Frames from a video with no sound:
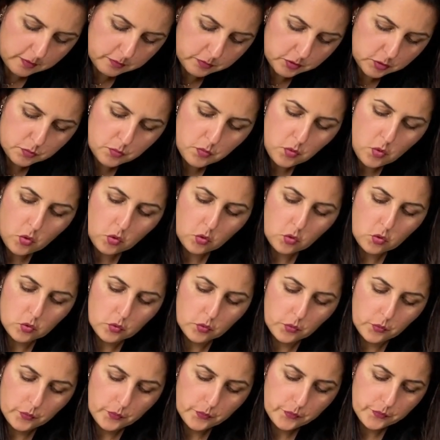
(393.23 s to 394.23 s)
We'll turn the
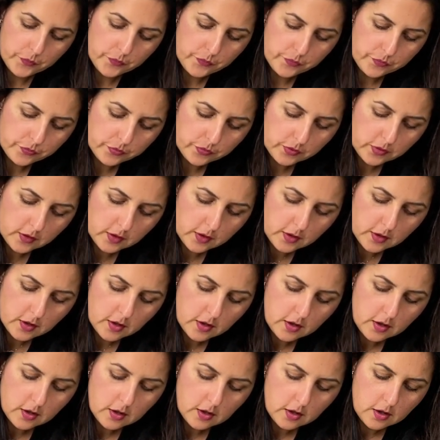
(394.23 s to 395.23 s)
switch on the side
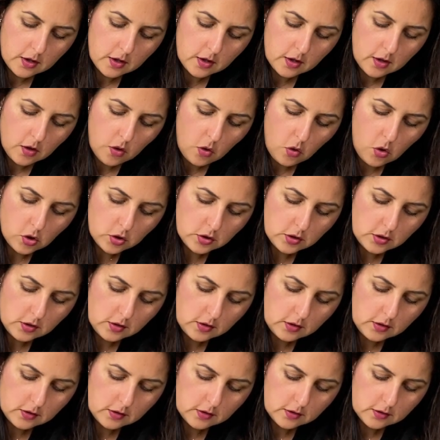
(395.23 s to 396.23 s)
to the on
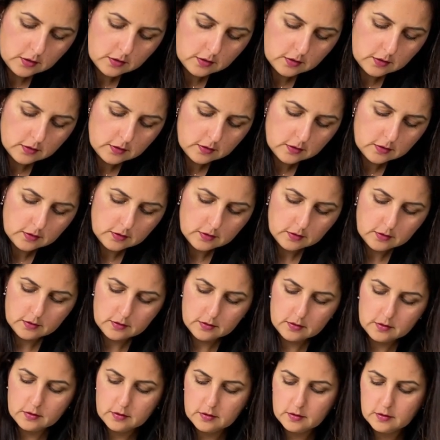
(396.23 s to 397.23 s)
position.
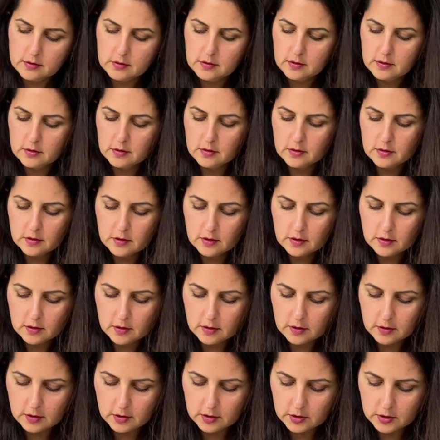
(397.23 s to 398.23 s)
And
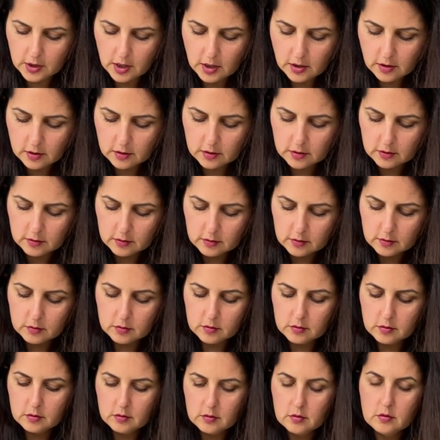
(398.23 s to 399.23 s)
so, the
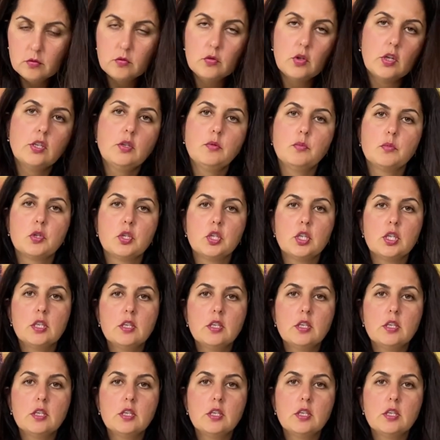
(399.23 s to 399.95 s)
drill is working.